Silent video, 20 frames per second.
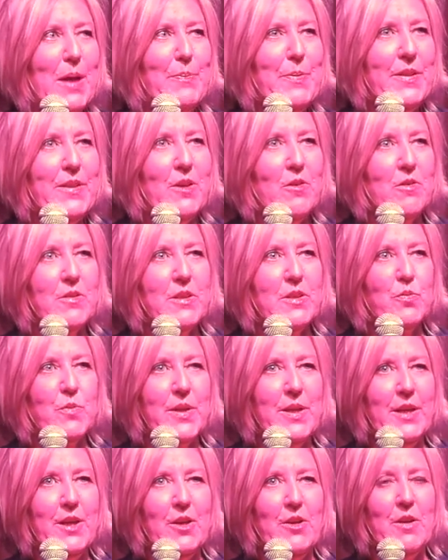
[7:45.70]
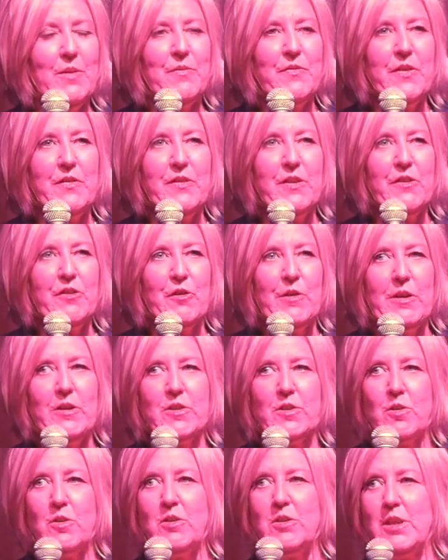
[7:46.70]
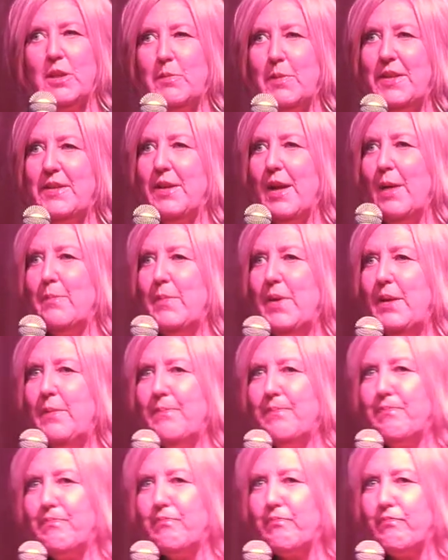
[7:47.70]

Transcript: the oldest one here. I'm 53 years old. Anybody taught me?